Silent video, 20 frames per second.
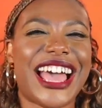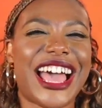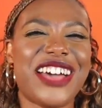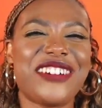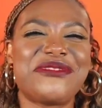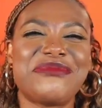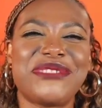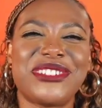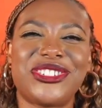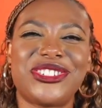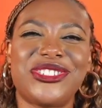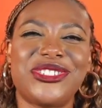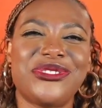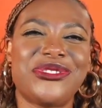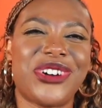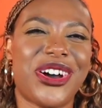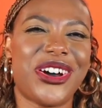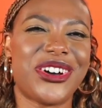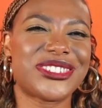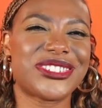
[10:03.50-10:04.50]
I've missed
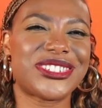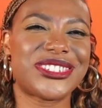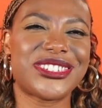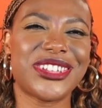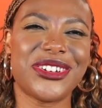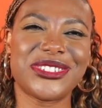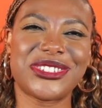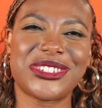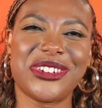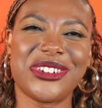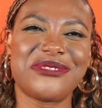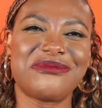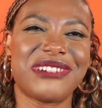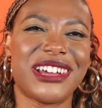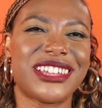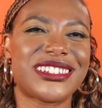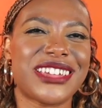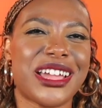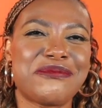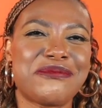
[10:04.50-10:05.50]
you all so, so
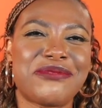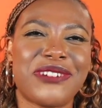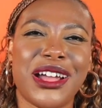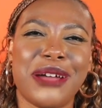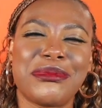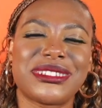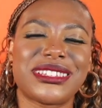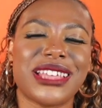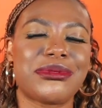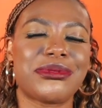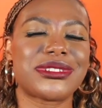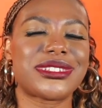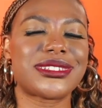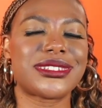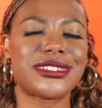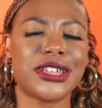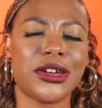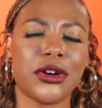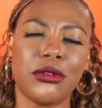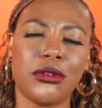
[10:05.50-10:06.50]
much. I promise I was
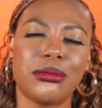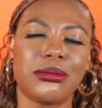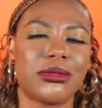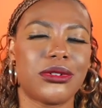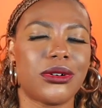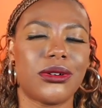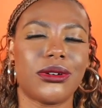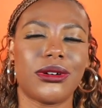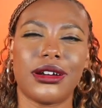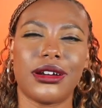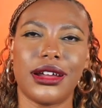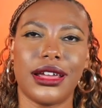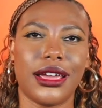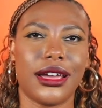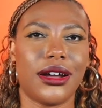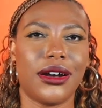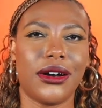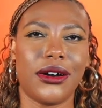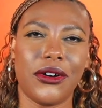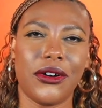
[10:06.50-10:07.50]
so bored
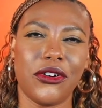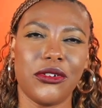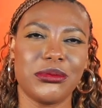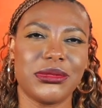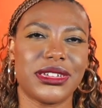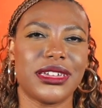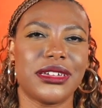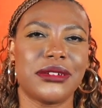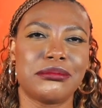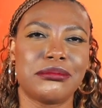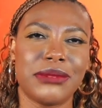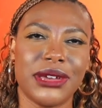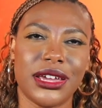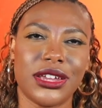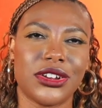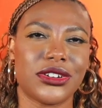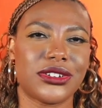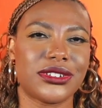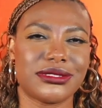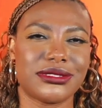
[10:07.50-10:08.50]
at home getting
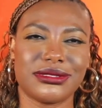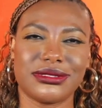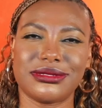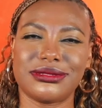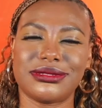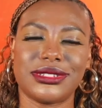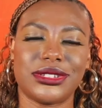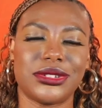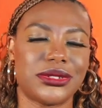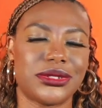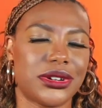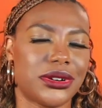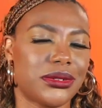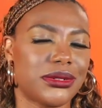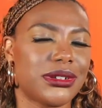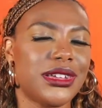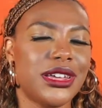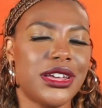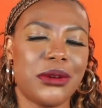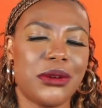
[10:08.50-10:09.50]
better, you
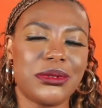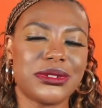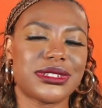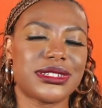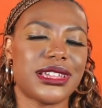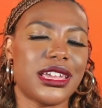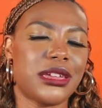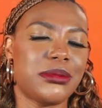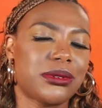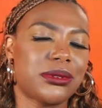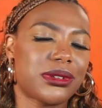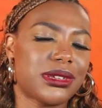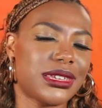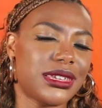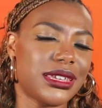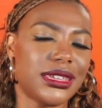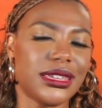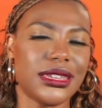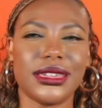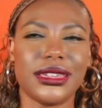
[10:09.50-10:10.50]
know, wasn't able to
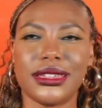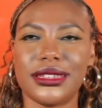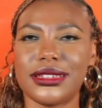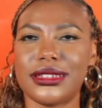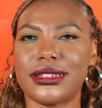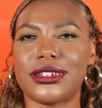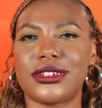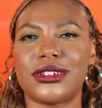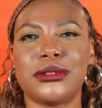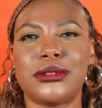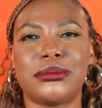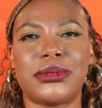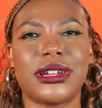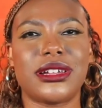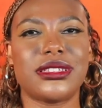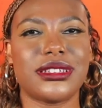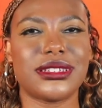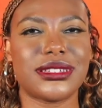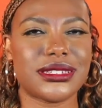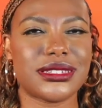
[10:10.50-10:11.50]
eat, could
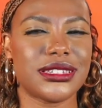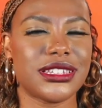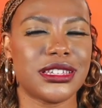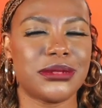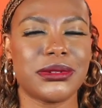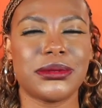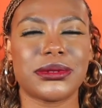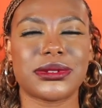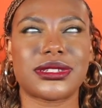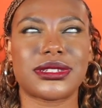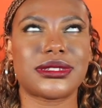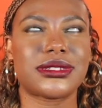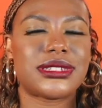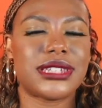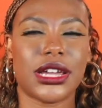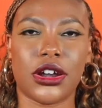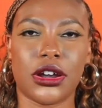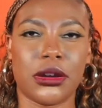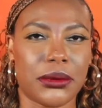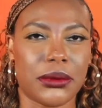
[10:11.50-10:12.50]
barely sleep. It was
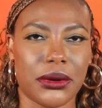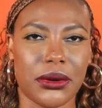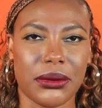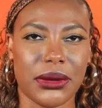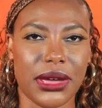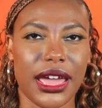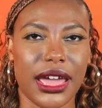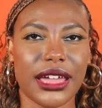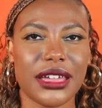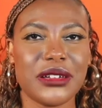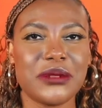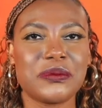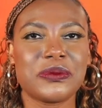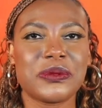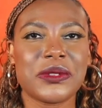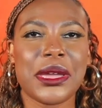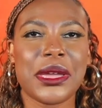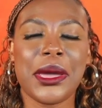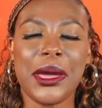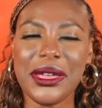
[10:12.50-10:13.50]
terrible, okay?
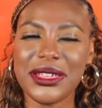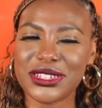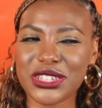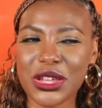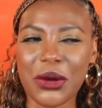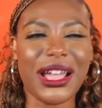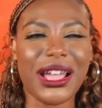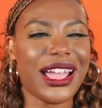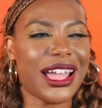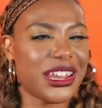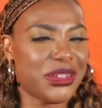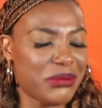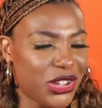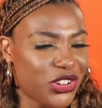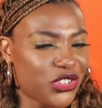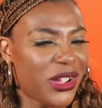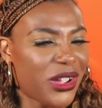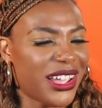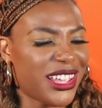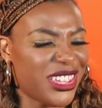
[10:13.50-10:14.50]
So I gotta make
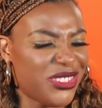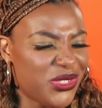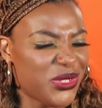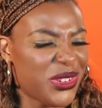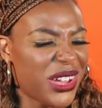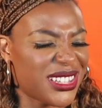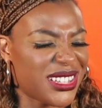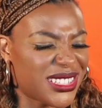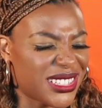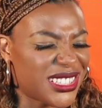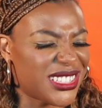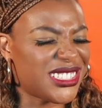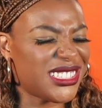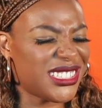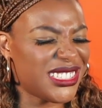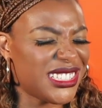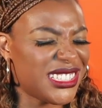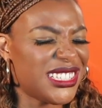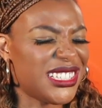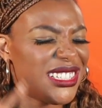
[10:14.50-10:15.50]
sure I give you guys a
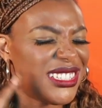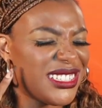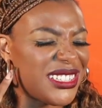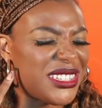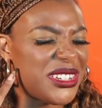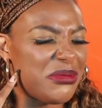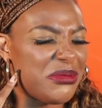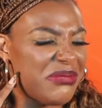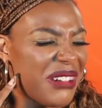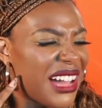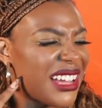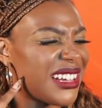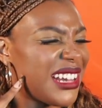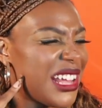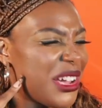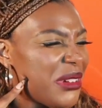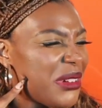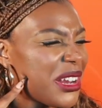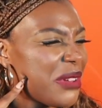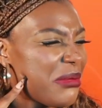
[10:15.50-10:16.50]
good goodbye
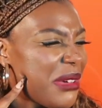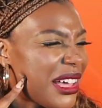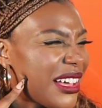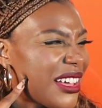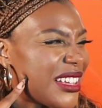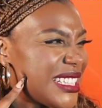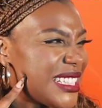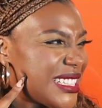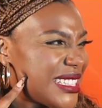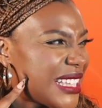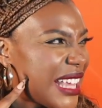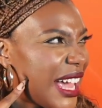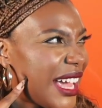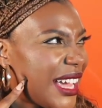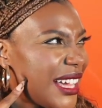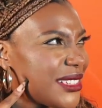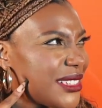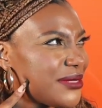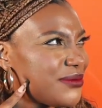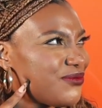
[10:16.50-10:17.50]
today. What am I gonna
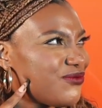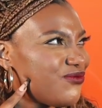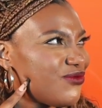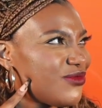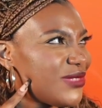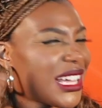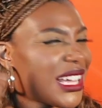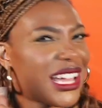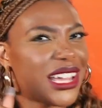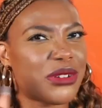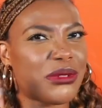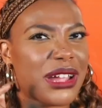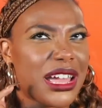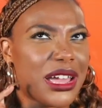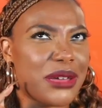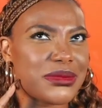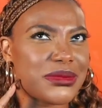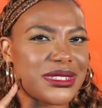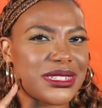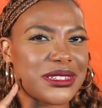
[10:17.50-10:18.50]
say? Hmm, that kind of
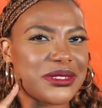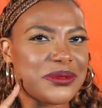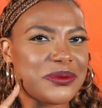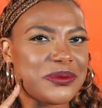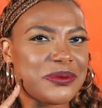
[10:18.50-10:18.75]
rhymes.